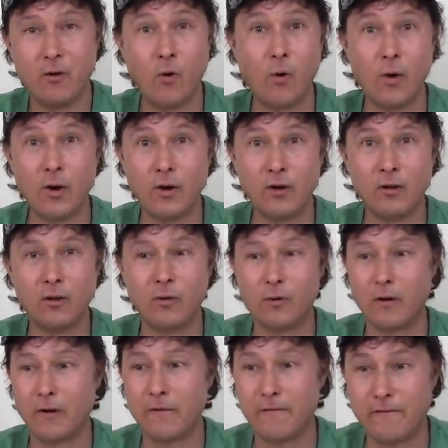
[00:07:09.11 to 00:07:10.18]
oil
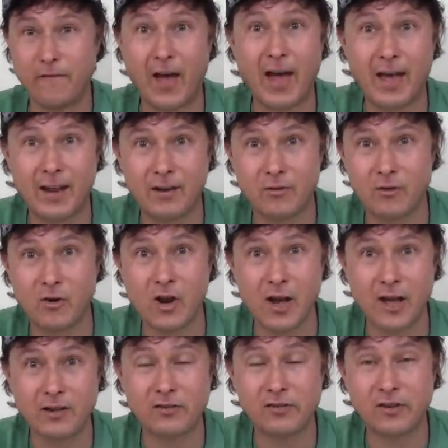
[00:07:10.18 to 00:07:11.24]
or fat or
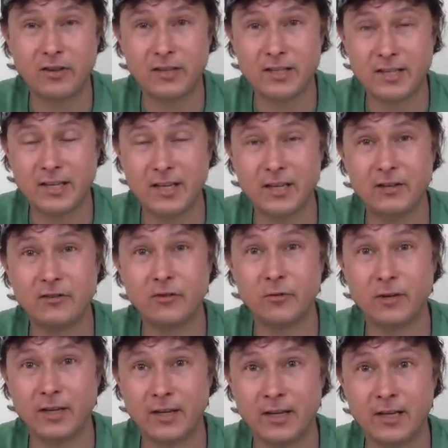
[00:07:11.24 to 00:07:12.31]
nuts and seeds you
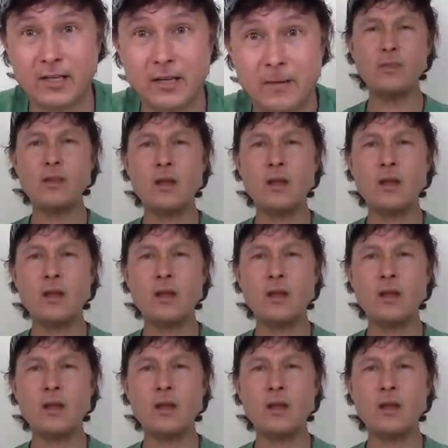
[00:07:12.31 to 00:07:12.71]
would eat.